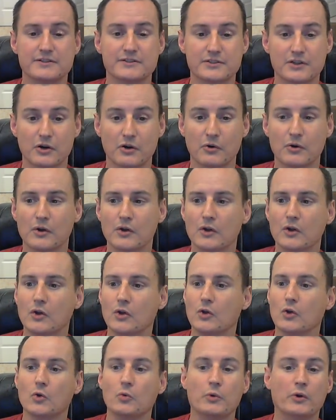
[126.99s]
So
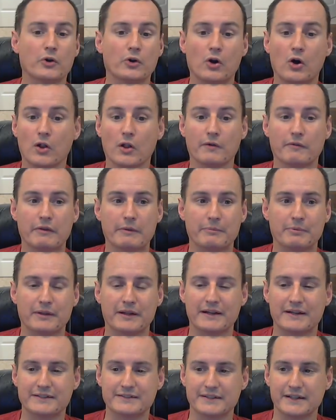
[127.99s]
we were all over the
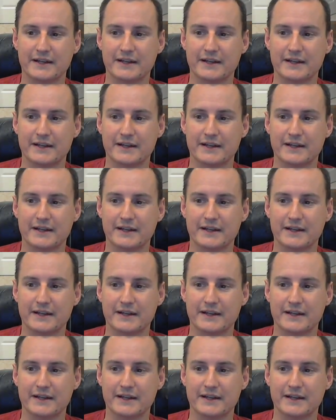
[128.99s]
place.